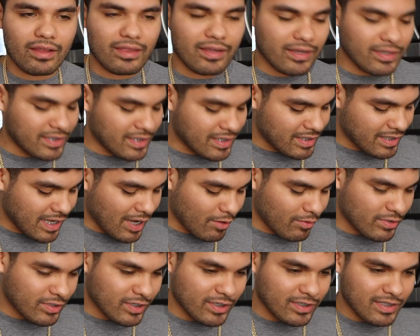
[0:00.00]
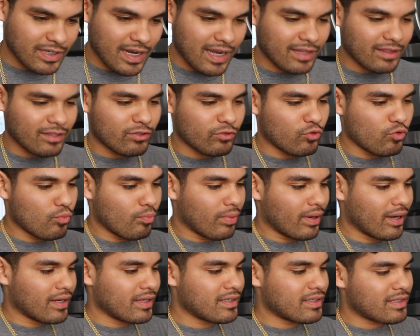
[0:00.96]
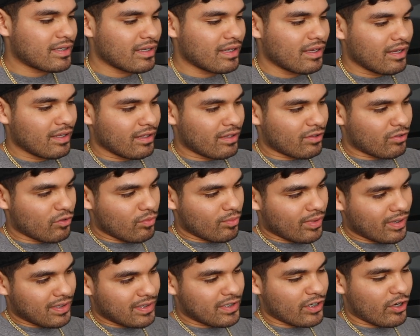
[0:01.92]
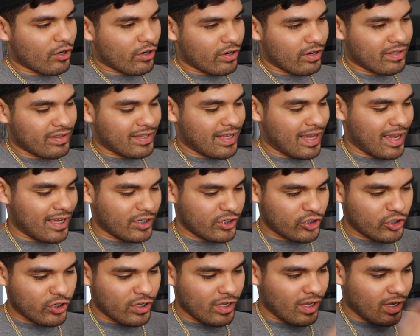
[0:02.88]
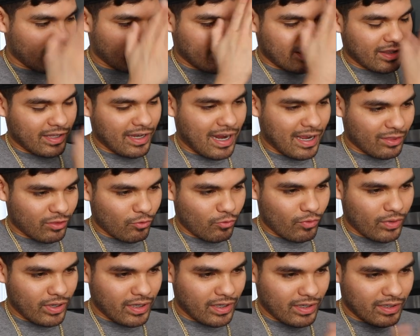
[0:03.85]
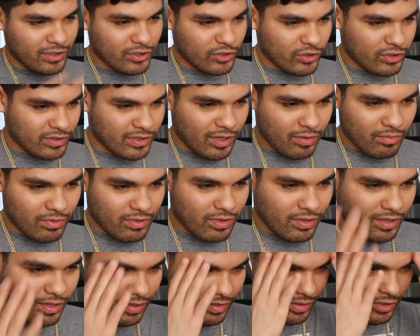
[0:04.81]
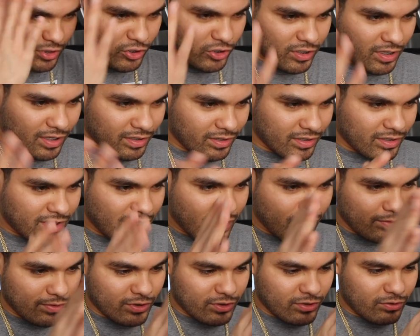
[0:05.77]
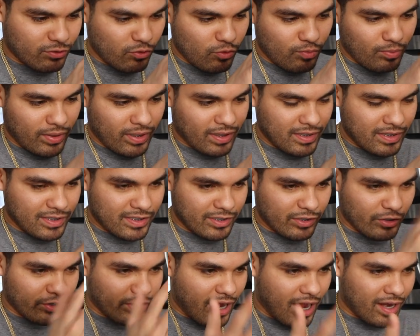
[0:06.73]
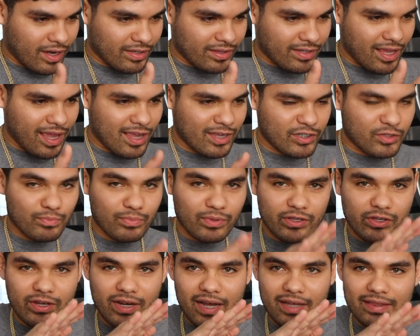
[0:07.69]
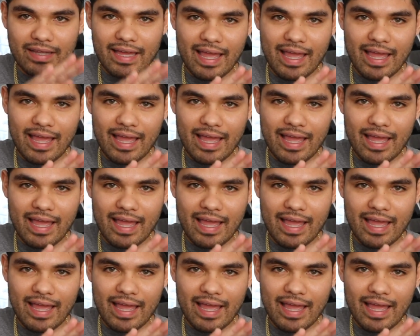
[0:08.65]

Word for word: think it's a sandwich because they got the two buns, the two buns are attached and then they got the weenie. Same thing, just like the sandwich, two buns, they're not attached but you got the